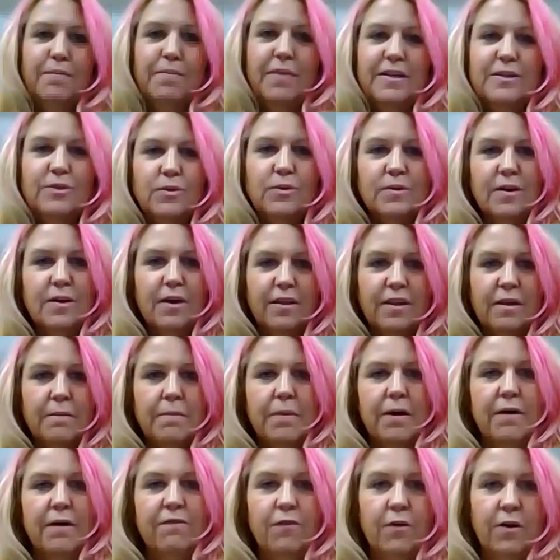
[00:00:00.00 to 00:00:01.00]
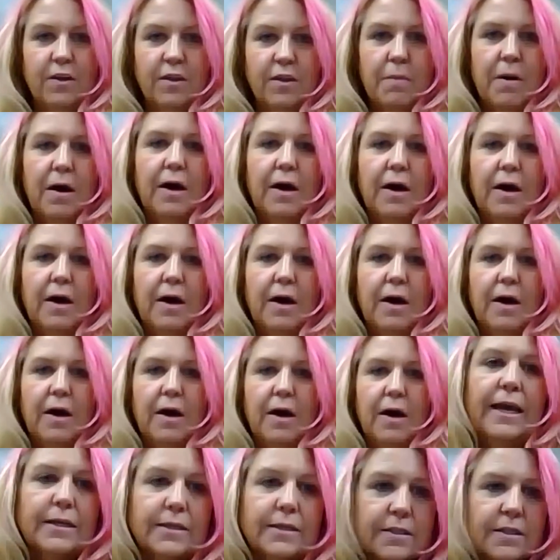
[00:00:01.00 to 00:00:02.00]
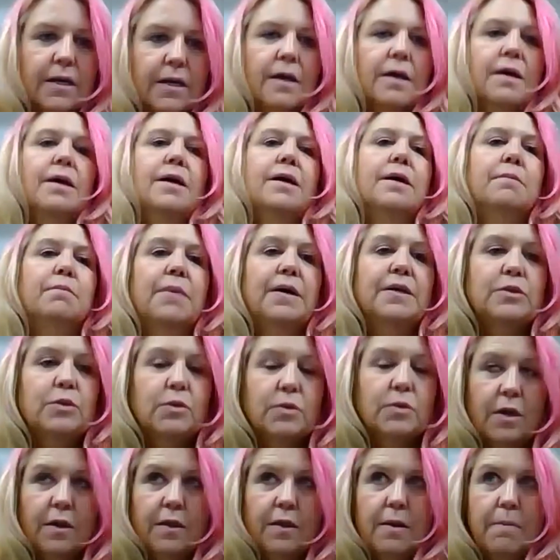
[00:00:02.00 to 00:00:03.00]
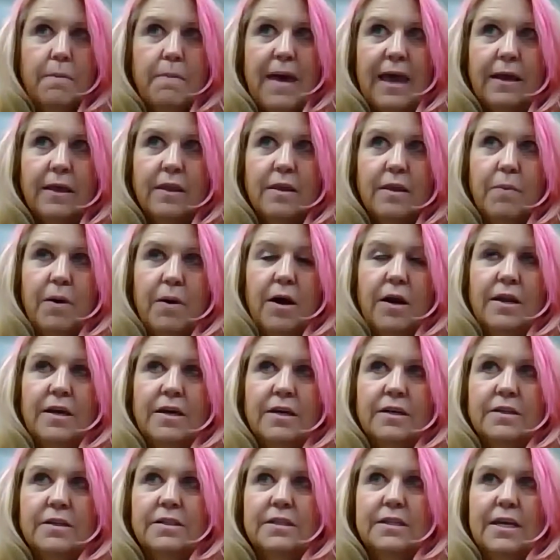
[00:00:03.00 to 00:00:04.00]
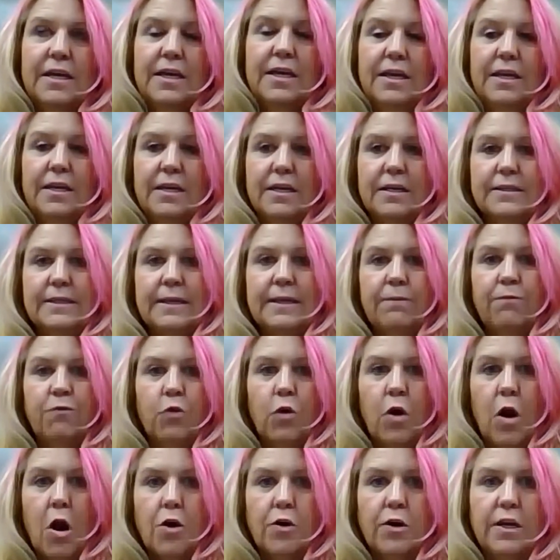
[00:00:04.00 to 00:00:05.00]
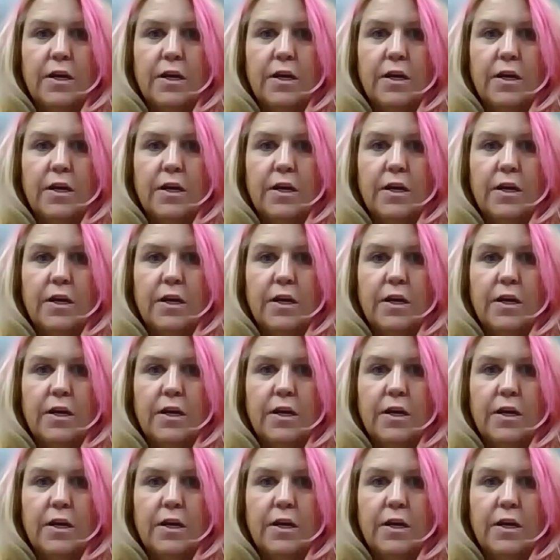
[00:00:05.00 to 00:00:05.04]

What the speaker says: Muscles on the front of the body flex, muscles on the back of the body extend, except for our